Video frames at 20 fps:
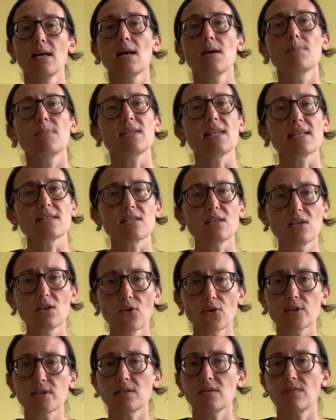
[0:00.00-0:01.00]
but there's
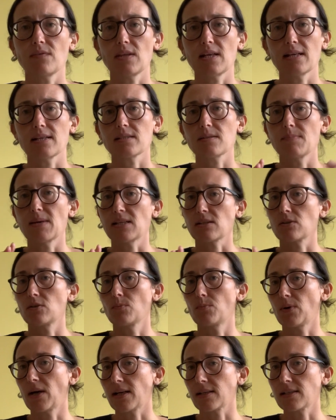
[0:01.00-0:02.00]
lots of things medical
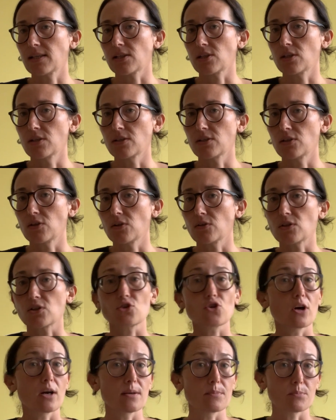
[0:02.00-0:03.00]
practitioners do to
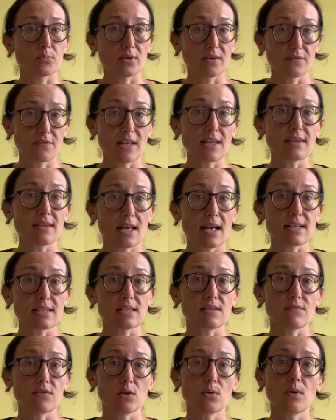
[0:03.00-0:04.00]
try and prevent that
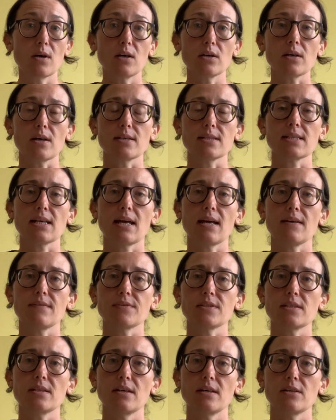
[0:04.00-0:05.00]
if you are going to have
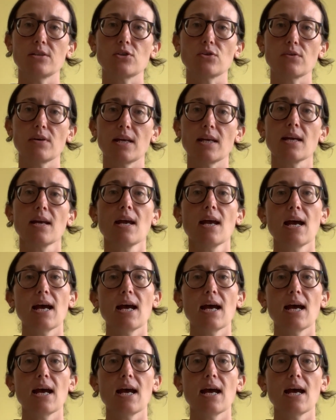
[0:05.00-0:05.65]
surgery,